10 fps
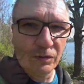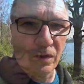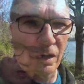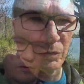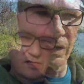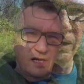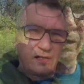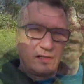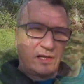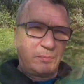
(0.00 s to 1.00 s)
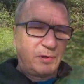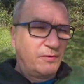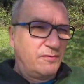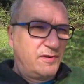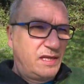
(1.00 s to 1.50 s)
You're out. The second app,
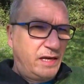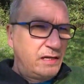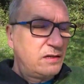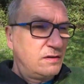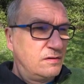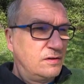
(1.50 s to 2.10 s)
VN,